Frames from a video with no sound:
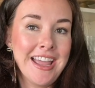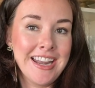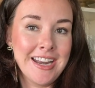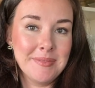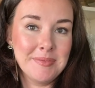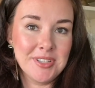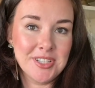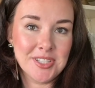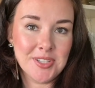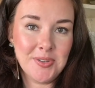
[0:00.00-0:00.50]
and
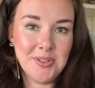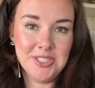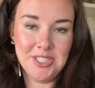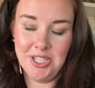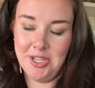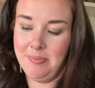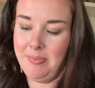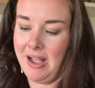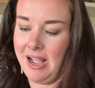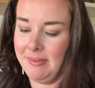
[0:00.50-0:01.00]
I'm just going
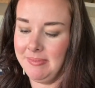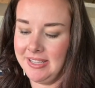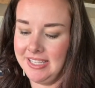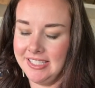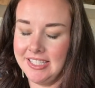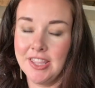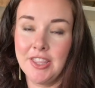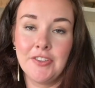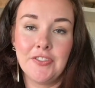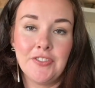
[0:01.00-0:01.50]
to pop
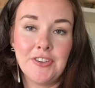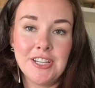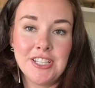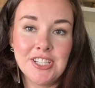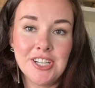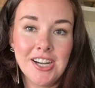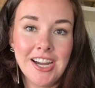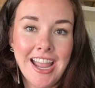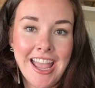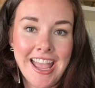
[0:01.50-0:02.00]
these in the
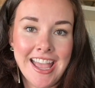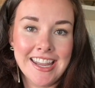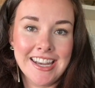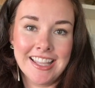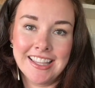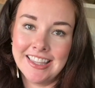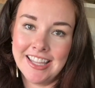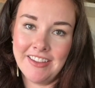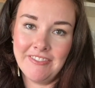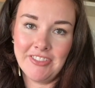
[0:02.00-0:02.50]
freezer and
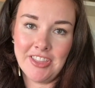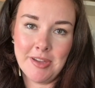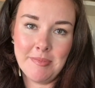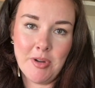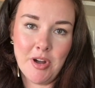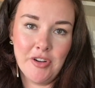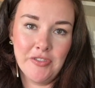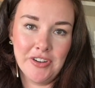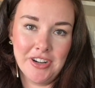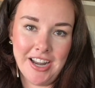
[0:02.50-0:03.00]
leave them
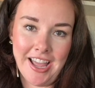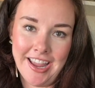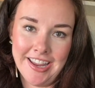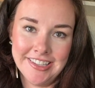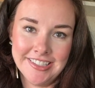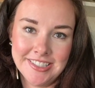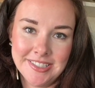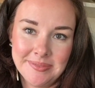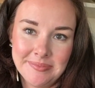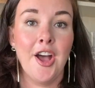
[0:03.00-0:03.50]

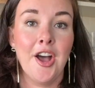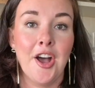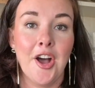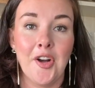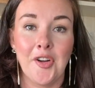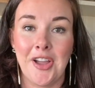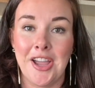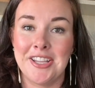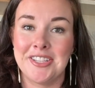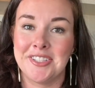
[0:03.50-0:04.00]
overnight.
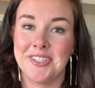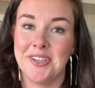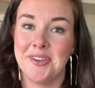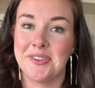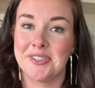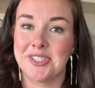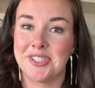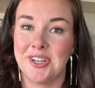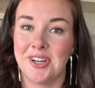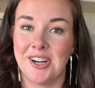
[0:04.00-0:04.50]
Okay,
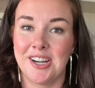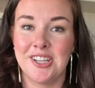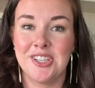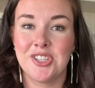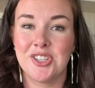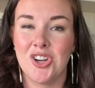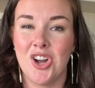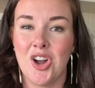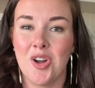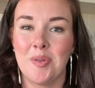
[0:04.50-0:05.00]
so starting
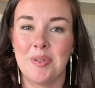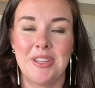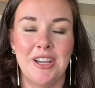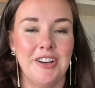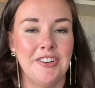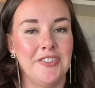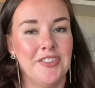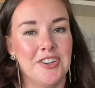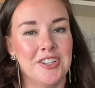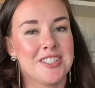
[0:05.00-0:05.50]
strong with
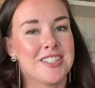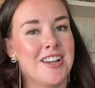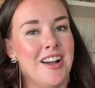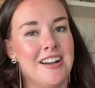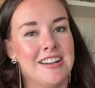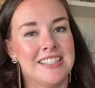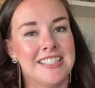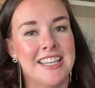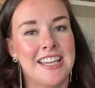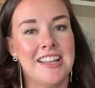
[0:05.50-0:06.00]
our first
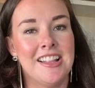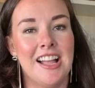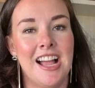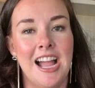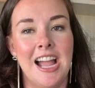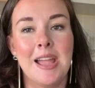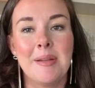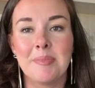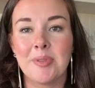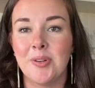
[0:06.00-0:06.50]
cocktail,
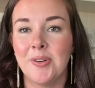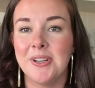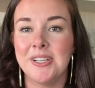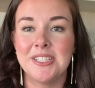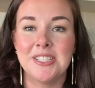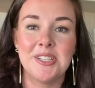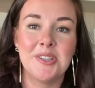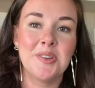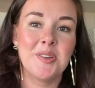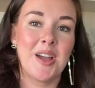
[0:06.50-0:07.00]
I am
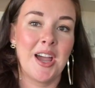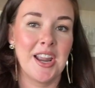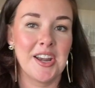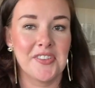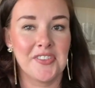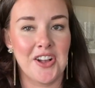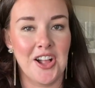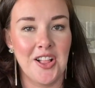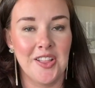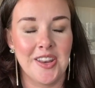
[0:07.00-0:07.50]
going to kind
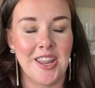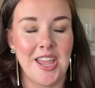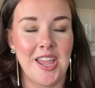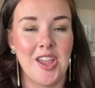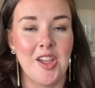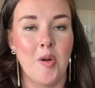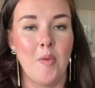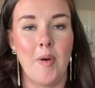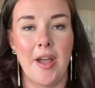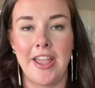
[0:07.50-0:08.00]
of call it
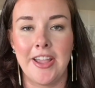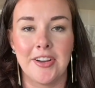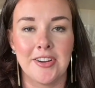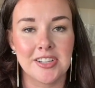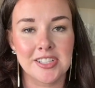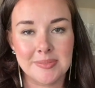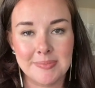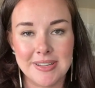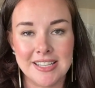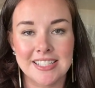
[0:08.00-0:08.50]
a white
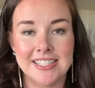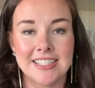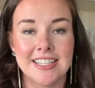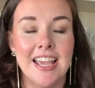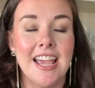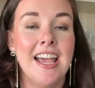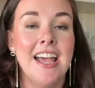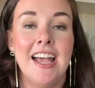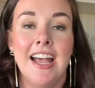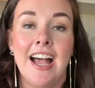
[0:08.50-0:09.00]
Christmas.
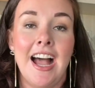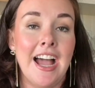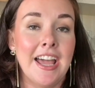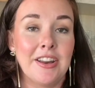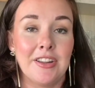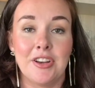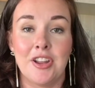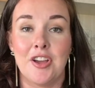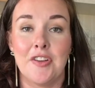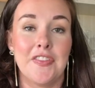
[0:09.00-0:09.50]
I
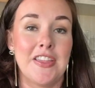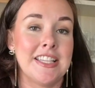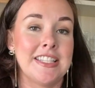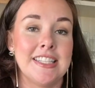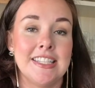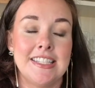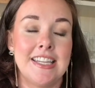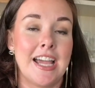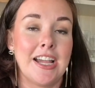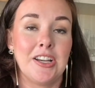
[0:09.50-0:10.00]
don't know if that's
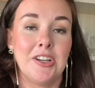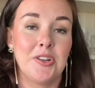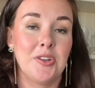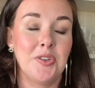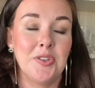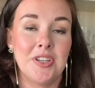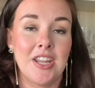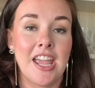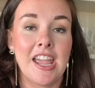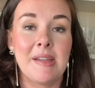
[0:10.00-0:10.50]
the
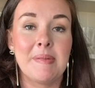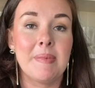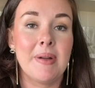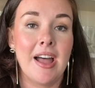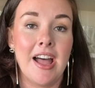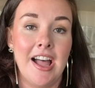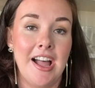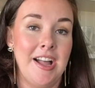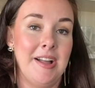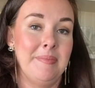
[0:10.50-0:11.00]
technical name,
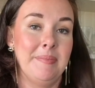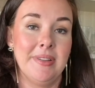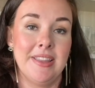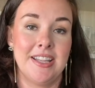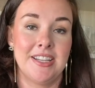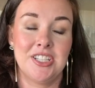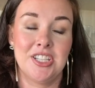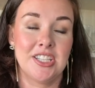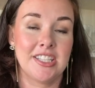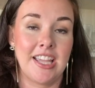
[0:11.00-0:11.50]
but
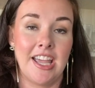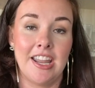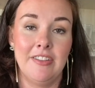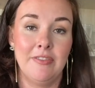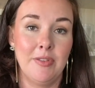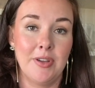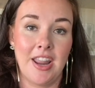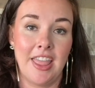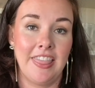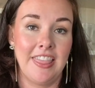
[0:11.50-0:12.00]
that's just kind
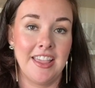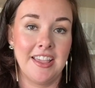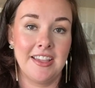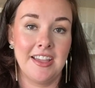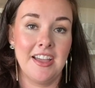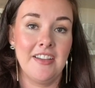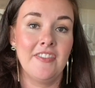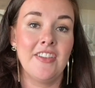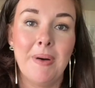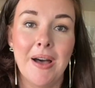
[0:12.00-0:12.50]
of what I think
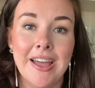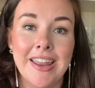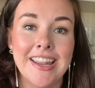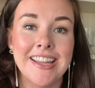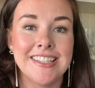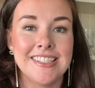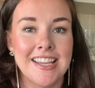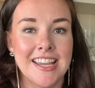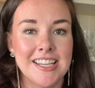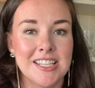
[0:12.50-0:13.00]
of. But
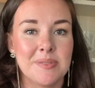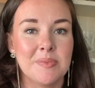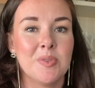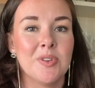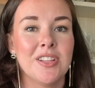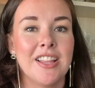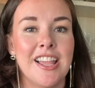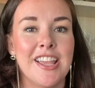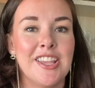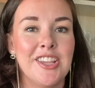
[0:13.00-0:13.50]
it tastes
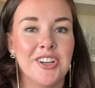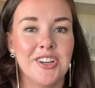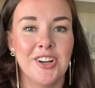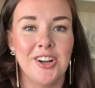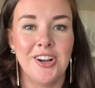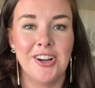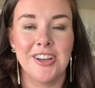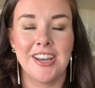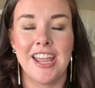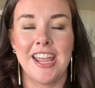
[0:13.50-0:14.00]
more like you're
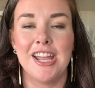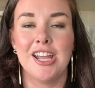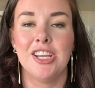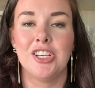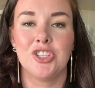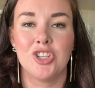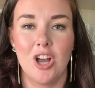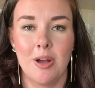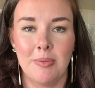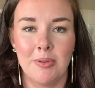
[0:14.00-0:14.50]
on a
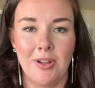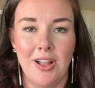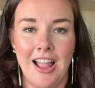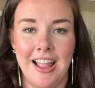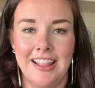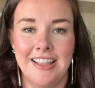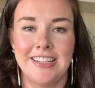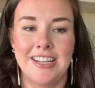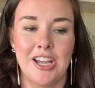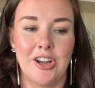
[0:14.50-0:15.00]
tropical
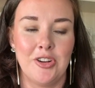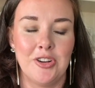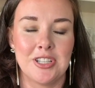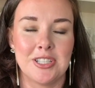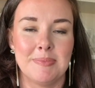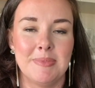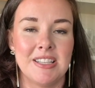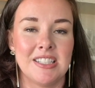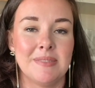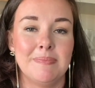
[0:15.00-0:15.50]
island at
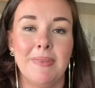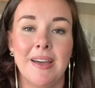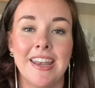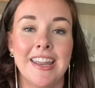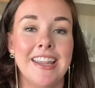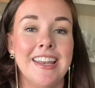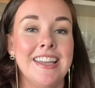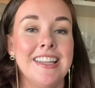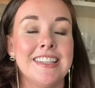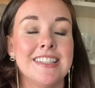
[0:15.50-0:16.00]
Christmas, but
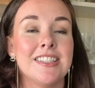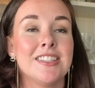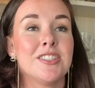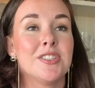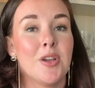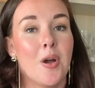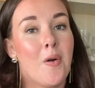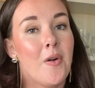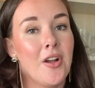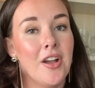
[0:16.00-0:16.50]
it is
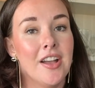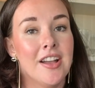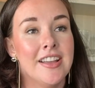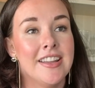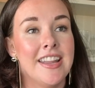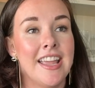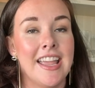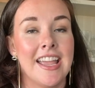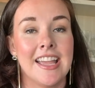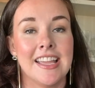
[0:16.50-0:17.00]
so
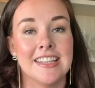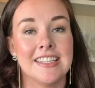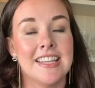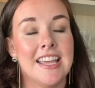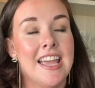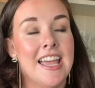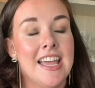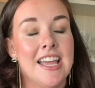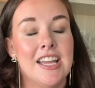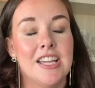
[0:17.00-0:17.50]
good, and
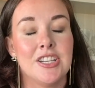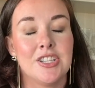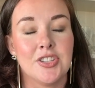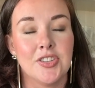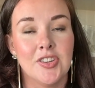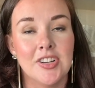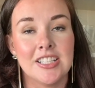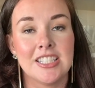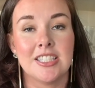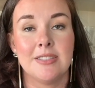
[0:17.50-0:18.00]

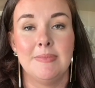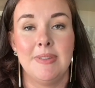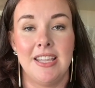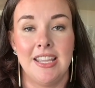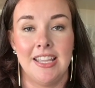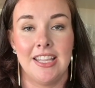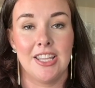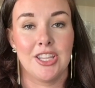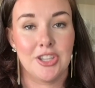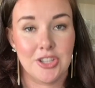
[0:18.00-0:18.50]
trust
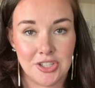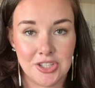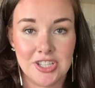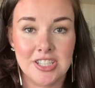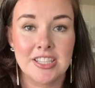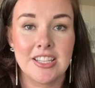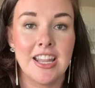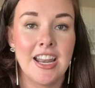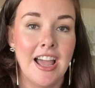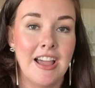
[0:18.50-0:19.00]
me, you're
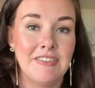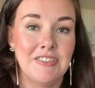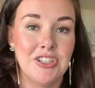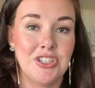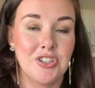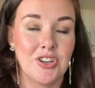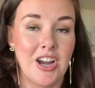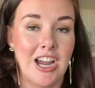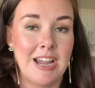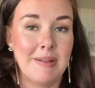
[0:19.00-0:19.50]
just gonna have to
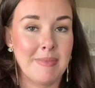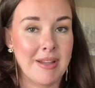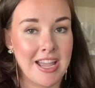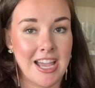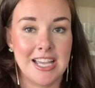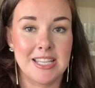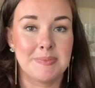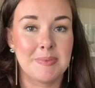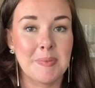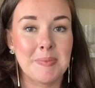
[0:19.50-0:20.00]
try it. My
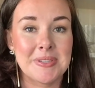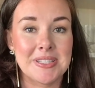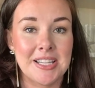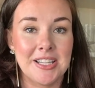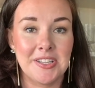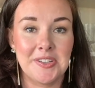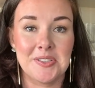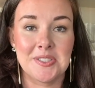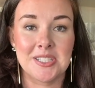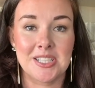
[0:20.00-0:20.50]
husband was a
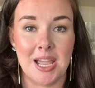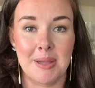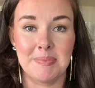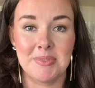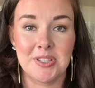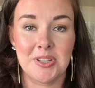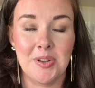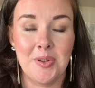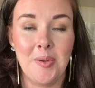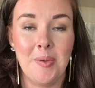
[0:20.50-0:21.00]
little
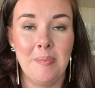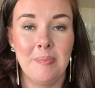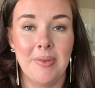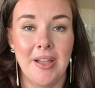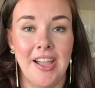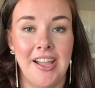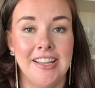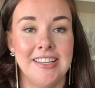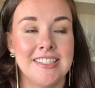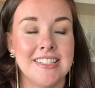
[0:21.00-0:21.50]
skeptical,
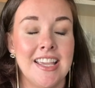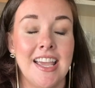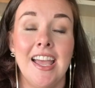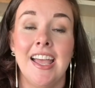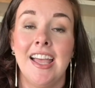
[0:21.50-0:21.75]
but